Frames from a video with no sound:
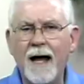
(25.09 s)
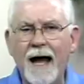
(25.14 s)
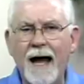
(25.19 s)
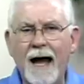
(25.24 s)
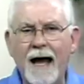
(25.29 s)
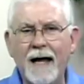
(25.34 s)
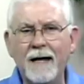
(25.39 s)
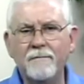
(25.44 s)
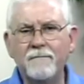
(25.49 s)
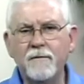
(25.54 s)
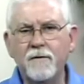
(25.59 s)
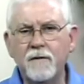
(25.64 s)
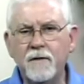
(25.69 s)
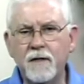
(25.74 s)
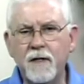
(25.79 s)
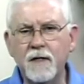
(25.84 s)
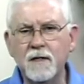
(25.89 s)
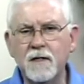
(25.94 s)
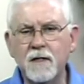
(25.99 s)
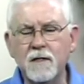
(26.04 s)
Hi,
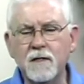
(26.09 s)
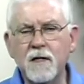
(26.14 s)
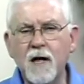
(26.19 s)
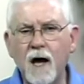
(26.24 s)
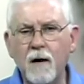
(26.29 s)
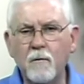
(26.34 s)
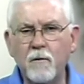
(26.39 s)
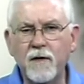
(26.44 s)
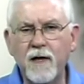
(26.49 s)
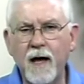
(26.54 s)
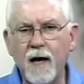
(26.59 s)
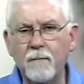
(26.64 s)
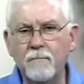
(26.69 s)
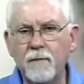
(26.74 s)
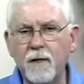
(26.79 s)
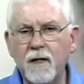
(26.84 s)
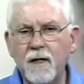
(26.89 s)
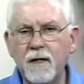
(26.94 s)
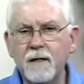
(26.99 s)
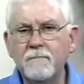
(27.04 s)
this is Not
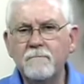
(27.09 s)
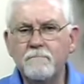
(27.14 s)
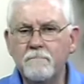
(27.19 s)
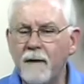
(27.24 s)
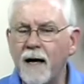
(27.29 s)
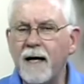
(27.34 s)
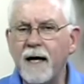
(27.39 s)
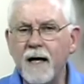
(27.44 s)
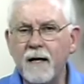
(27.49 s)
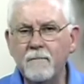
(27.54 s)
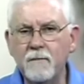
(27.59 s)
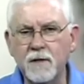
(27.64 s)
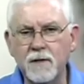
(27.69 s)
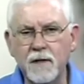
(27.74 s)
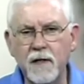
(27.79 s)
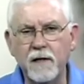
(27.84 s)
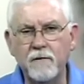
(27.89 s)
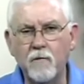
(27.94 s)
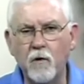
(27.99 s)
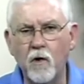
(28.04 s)
Without Blood. My name
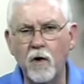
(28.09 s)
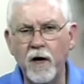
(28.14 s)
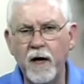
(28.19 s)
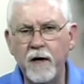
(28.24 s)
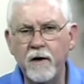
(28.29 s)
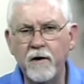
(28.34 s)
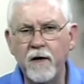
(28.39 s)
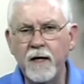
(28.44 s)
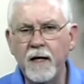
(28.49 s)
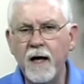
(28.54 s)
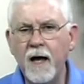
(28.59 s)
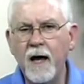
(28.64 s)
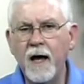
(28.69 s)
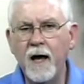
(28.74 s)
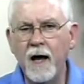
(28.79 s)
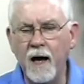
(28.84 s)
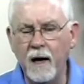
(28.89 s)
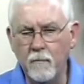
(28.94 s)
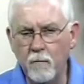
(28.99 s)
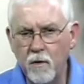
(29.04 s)
is Leroy Herring.
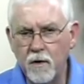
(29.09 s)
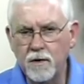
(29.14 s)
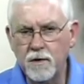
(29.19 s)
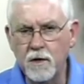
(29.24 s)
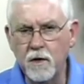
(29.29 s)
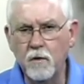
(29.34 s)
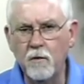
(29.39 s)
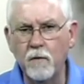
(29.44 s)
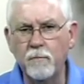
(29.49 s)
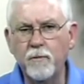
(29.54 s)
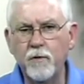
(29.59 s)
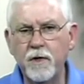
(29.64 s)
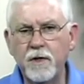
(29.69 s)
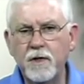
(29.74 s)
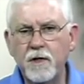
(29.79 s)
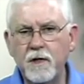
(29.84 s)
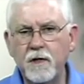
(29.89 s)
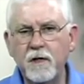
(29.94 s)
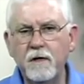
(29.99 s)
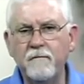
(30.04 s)
And we're so
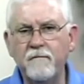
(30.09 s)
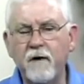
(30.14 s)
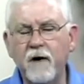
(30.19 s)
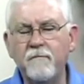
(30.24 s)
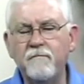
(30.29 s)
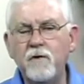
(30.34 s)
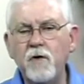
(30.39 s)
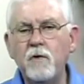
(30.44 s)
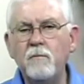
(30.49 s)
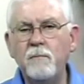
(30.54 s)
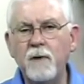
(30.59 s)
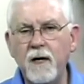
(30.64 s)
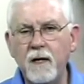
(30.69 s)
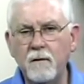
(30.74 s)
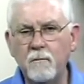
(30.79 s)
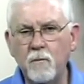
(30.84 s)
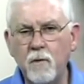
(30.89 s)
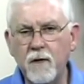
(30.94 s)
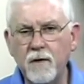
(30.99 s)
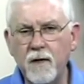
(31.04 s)
appreciative of you
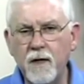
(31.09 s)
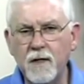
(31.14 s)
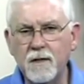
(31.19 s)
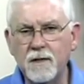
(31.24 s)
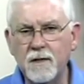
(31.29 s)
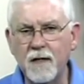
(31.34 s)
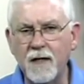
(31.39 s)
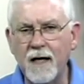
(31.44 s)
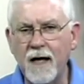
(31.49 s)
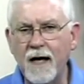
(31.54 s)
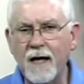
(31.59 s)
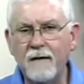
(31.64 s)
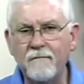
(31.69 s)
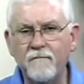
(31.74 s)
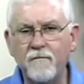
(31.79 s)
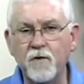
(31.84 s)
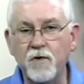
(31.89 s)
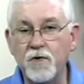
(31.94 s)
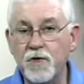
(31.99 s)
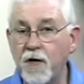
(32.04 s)
being with us
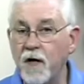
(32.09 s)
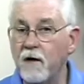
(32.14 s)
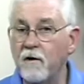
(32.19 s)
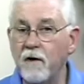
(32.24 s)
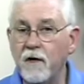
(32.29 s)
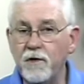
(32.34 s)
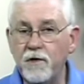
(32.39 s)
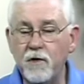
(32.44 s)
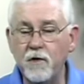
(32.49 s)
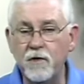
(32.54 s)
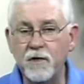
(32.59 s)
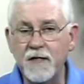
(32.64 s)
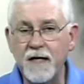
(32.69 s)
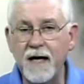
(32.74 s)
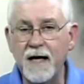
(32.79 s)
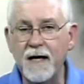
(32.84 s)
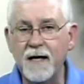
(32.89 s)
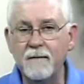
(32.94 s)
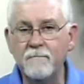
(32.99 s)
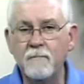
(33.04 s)
tonight, for sharing your
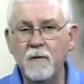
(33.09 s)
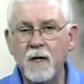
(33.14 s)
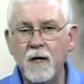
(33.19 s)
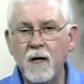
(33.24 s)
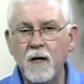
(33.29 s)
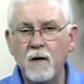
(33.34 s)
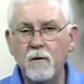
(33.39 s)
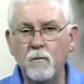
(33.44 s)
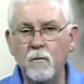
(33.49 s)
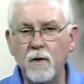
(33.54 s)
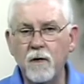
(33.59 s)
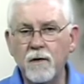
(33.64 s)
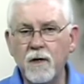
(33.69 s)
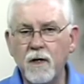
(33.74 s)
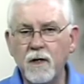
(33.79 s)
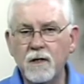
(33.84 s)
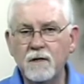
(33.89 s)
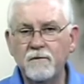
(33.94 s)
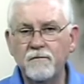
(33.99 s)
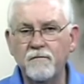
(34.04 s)
time with
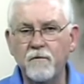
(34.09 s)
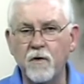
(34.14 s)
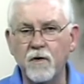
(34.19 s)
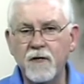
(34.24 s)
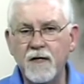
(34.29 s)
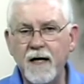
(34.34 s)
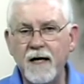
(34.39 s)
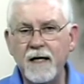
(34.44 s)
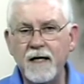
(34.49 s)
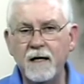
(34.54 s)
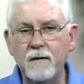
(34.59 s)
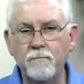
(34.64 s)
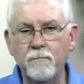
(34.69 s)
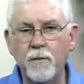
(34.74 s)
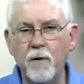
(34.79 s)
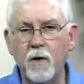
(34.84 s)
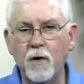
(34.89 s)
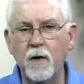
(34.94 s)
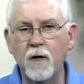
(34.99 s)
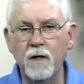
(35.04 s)
us, for taking
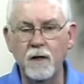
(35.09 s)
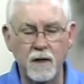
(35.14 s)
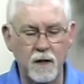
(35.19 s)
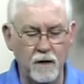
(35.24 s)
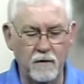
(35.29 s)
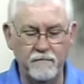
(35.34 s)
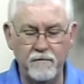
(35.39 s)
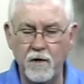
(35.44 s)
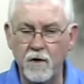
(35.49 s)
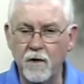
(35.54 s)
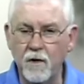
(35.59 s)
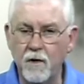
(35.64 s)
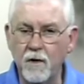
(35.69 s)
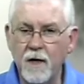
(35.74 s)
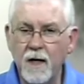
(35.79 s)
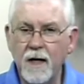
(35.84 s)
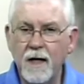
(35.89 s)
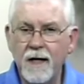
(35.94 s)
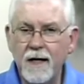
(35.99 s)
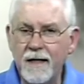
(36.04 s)
part of
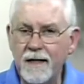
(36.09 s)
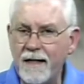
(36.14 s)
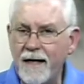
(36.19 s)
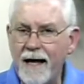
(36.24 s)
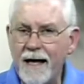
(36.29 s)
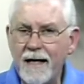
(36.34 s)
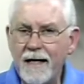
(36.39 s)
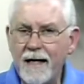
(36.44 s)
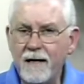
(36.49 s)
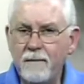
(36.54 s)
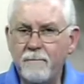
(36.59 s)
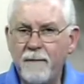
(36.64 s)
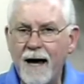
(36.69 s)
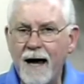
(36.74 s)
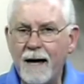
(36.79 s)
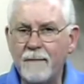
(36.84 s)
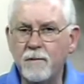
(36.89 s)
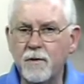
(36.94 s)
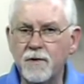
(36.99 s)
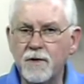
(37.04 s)
your daily
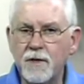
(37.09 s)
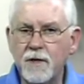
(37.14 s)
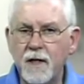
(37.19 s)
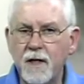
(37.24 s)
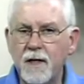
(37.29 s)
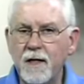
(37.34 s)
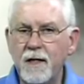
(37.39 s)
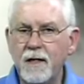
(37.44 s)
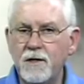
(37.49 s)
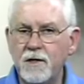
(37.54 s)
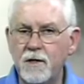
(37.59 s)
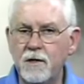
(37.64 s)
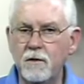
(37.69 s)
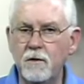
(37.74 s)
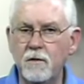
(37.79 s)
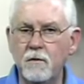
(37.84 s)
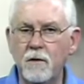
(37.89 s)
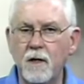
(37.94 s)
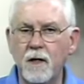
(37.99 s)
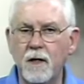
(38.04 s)
Bible study
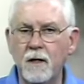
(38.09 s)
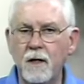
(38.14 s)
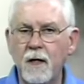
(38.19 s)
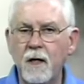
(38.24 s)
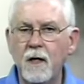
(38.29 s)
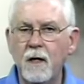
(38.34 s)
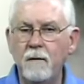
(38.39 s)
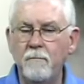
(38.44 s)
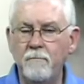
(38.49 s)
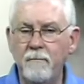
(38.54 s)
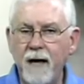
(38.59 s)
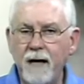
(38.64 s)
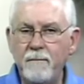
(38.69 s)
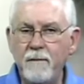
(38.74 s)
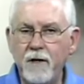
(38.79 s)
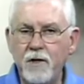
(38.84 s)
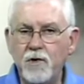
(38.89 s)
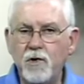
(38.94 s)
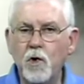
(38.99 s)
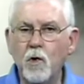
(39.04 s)
to uh,
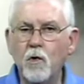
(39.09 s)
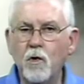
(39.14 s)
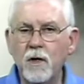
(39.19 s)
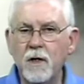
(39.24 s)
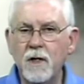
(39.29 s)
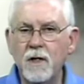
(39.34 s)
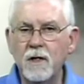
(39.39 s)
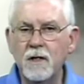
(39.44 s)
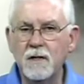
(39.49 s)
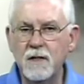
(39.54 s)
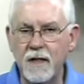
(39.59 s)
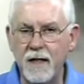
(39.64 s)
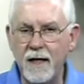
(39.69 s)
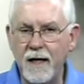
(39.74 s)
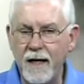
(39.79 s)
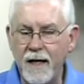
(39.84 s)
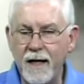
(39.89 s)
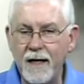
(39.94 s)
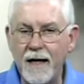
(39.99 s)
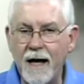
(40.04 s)
maybe join us
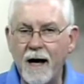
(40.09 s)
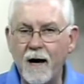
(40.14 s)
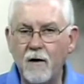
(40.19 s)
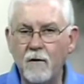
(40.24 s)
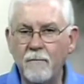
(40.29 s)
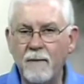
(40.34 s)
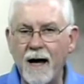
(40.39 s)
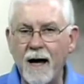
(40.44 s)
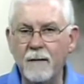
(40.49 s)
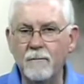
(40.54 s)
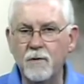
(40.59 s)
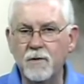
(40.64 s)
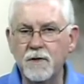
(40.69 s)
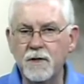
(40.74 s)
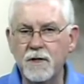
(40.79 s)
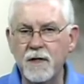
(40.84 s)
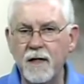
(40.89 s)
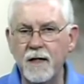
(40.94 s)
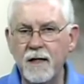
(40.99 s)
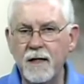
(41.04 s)
in, in our Bible
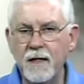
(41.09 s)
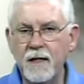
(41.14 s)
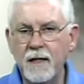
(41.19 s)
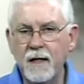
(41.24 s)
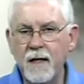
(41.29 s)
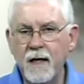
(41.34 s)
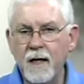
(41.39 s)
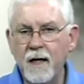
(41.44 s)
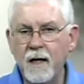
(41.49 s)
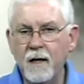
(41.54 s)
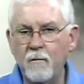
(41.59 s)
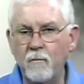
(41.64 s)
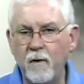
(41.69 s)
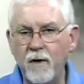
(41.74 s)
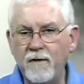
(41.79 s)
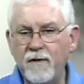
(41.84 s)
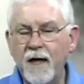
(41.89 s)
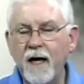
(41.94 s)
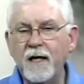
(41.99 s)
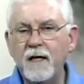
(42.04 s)
study.
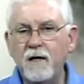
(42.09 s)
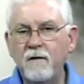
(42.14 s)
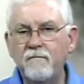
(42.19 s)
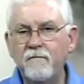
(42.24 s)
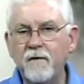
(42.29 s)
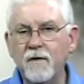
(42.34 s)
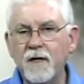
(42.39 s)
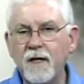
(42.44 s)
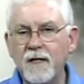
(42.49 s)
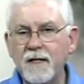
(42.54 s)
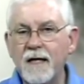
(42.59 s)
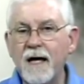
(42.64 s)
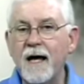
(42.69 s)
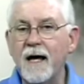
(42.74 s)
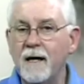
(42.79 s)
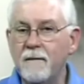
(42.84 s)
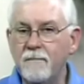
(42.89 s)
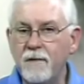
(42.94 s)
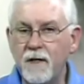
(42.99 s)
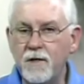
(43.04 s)
We thank you for the
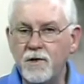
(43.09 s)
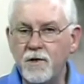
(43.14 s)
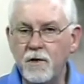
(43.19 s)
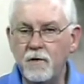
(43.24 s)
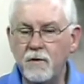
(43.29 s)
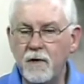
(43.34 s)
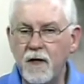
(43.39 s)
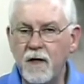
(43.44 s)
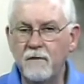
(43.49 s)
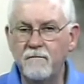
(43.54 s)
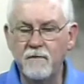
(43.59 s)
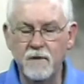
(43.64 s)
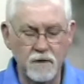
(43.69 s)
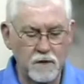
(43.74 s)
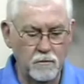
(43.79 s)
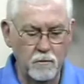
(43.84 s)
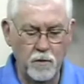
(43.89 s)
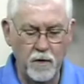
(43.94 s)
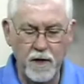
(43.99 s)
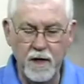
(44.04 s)
time that you give
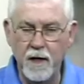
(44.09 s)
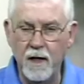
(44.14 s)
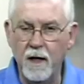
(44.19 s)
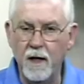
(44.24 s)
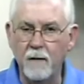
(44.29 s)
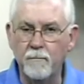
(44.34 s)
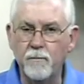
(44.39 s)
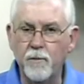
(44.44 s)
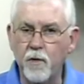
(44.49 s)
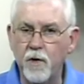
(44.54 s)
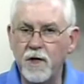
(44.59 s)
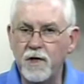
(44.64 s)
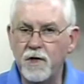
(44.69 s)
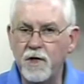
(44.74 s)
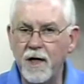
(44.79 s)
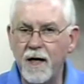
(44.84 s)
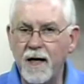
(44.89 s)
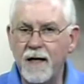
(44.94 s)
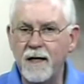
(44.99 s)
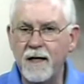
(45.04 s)
us. We
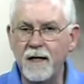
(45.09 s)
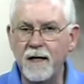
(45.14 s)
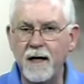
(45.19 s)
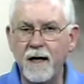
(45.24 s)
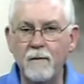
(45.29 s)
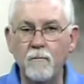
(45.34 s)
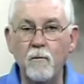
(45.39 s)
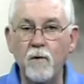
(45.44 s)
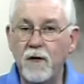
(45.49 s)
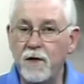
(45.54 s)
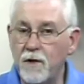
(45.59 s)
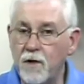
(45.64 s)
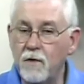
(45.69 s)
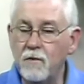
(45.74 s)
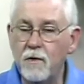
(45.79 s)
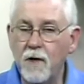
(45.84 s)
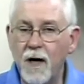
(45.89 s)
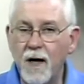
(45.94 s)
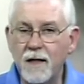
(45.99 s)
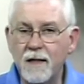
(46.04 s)
appreciate it and we
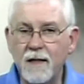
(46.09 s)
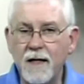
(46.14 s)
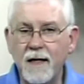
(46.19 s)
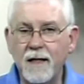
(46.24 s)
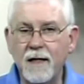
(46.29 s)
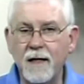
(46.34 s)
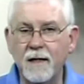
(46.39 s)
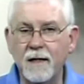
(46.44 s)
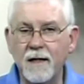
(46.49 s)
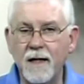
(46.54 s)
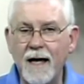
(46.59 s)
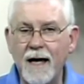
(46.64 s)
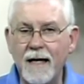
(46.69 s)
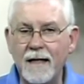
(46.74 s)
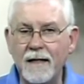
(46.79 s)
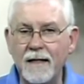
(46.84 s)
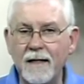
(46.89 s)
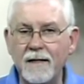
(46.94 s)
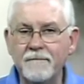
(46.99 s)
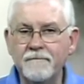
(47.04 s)
do not take it
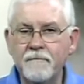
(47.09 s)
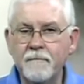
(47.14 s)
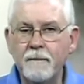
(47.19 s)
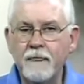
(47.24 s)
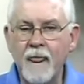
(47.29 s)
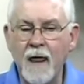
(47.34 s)
lightly.